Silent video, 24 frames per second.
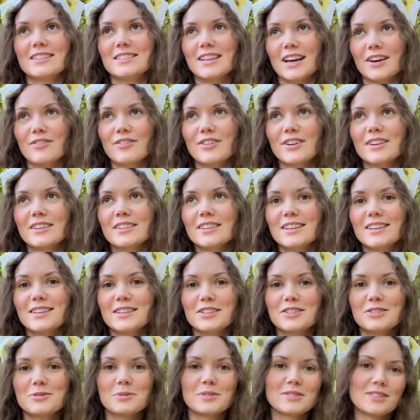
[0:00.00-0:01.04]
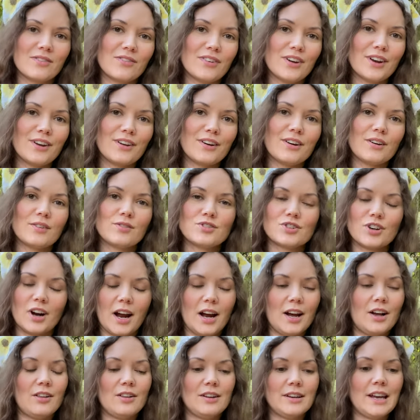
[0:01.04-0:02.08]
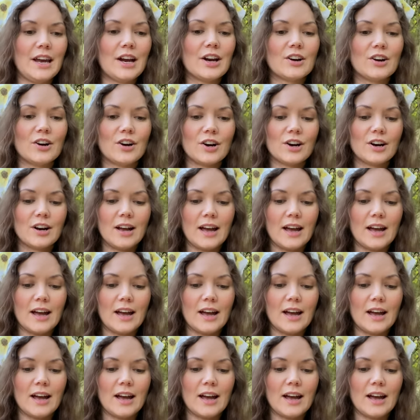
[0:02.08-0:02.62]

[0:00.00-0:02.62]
Definitely this was a video of trial and error,